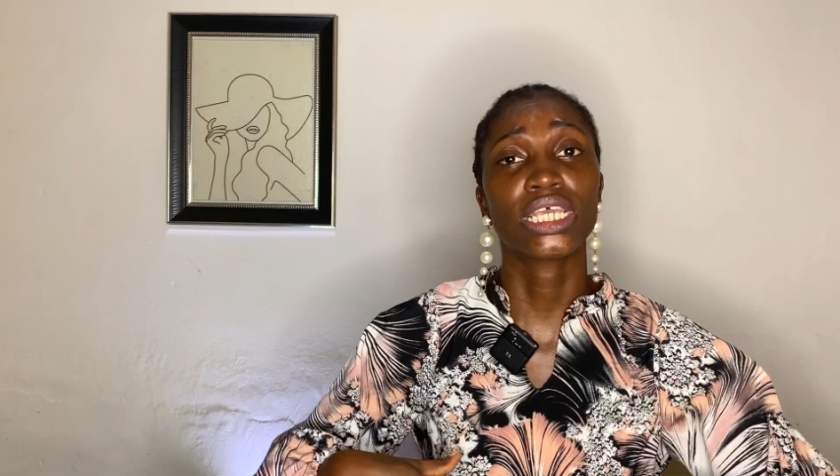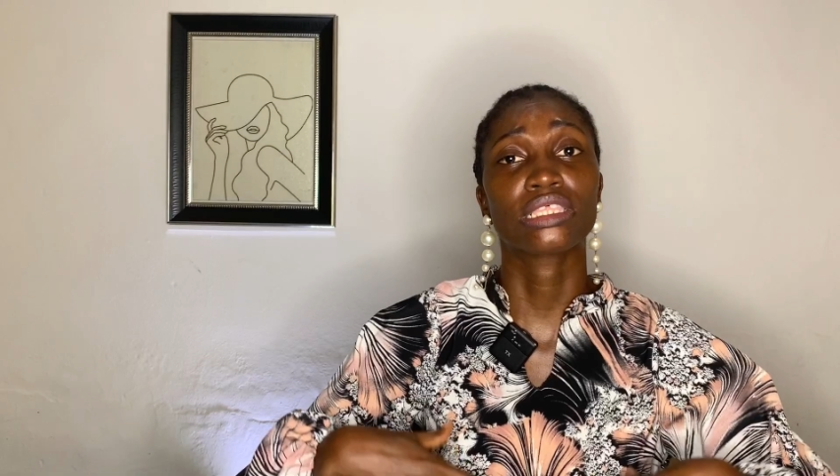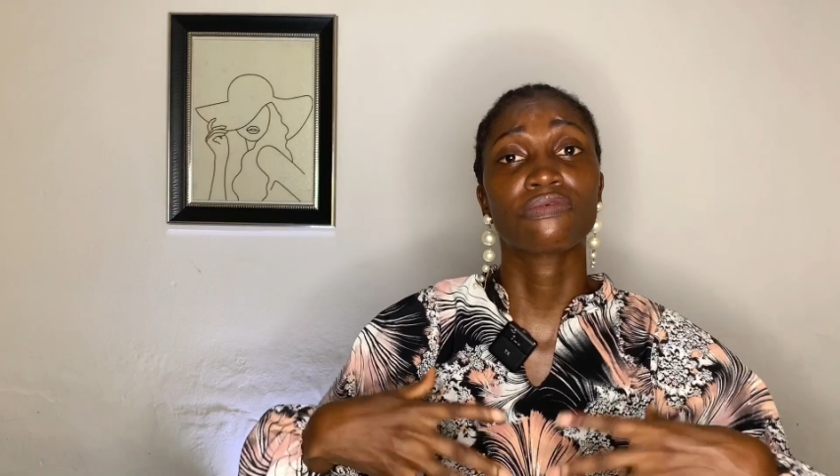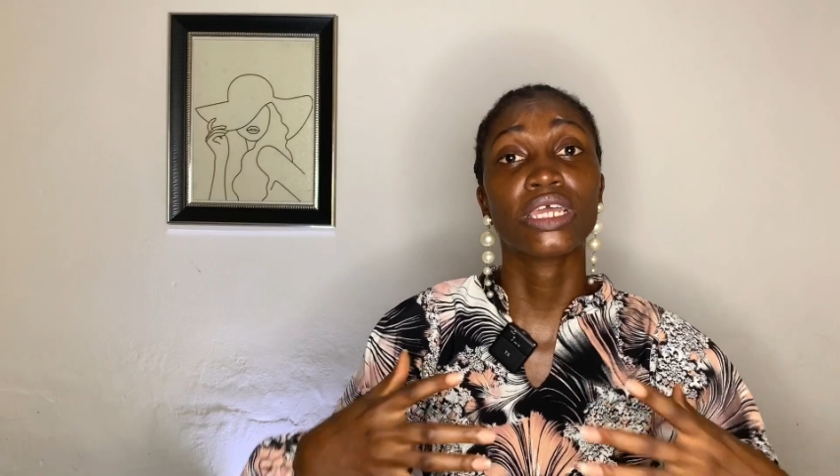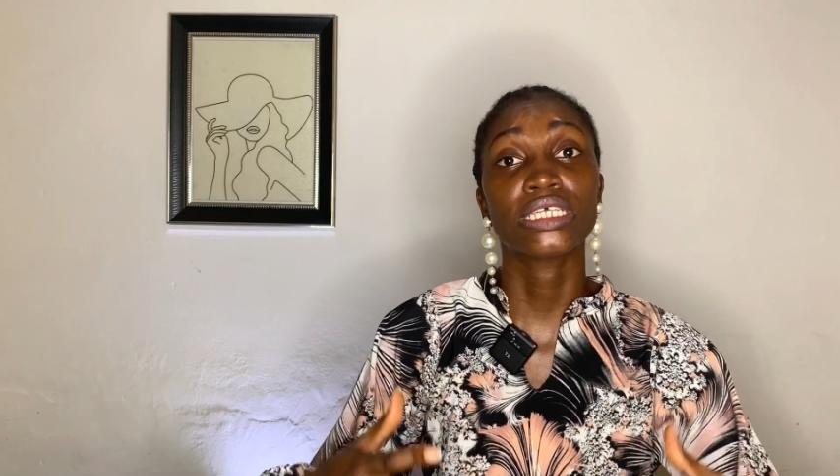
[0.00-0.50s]
as
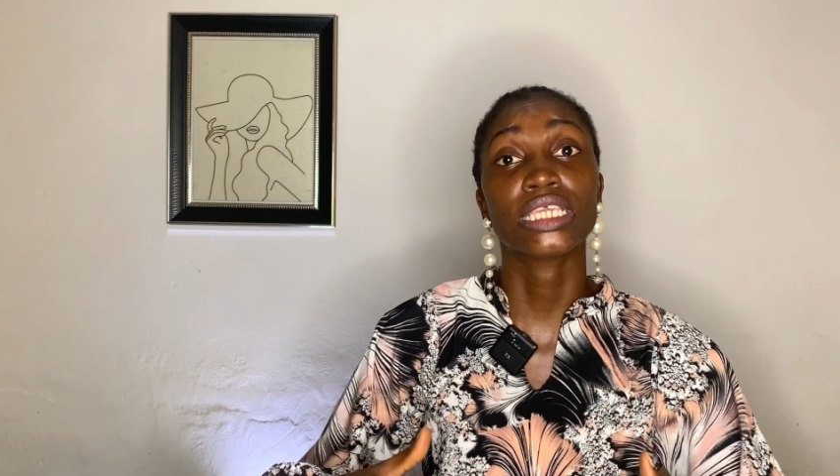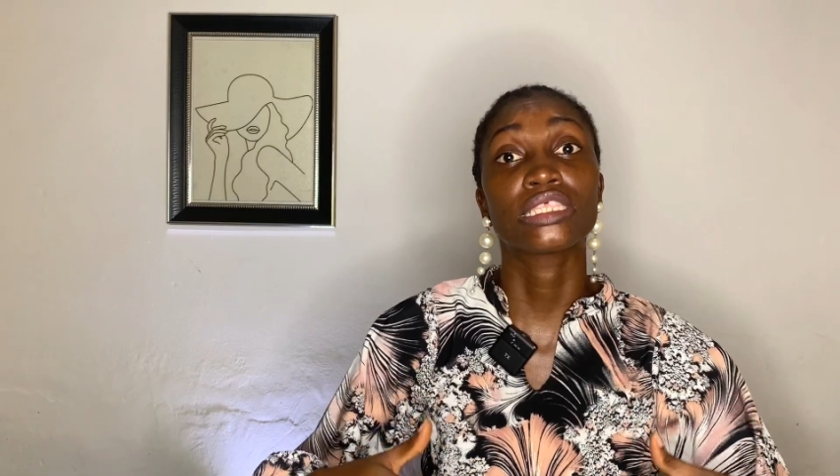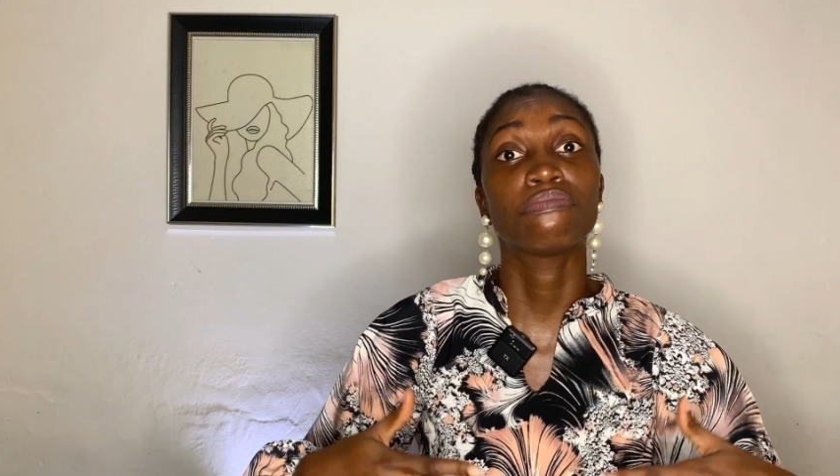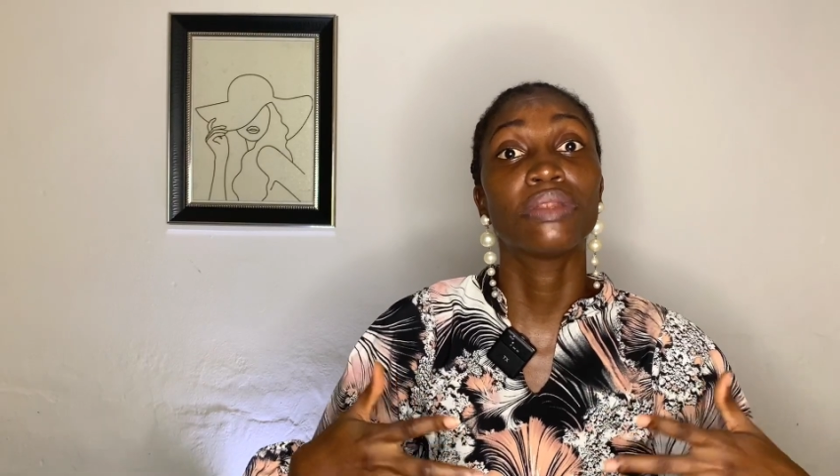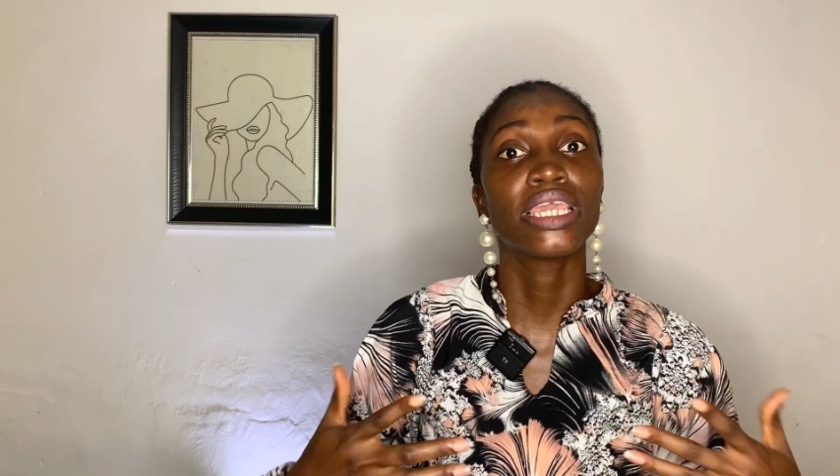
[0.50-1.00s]
far as
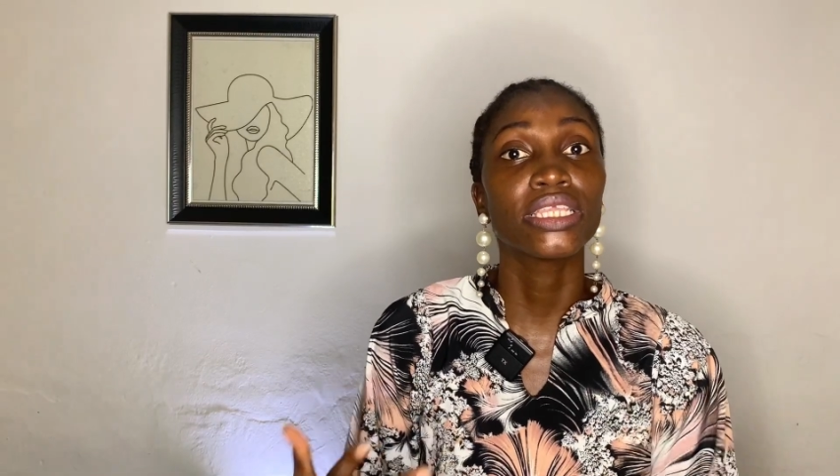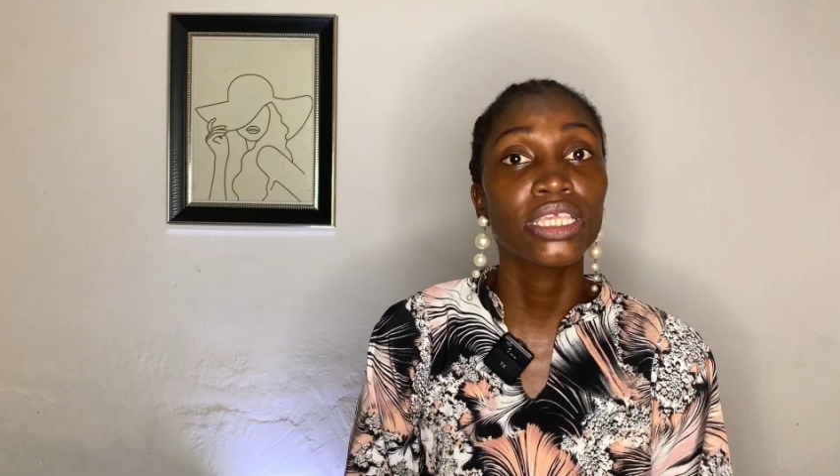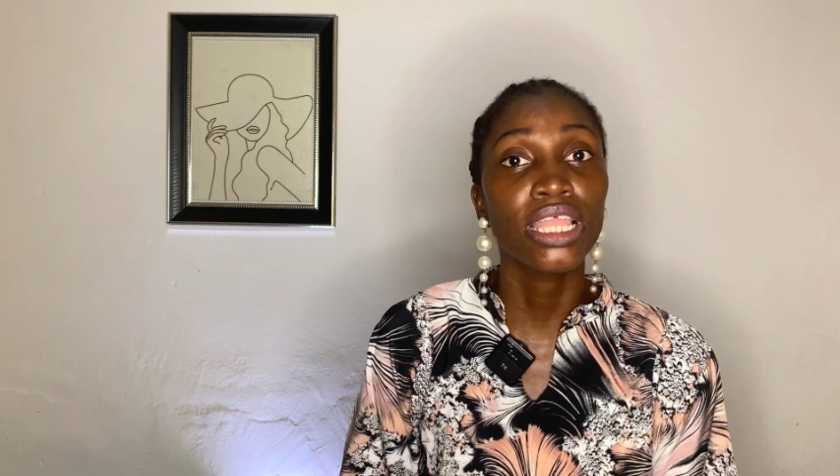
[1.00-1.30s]
explaining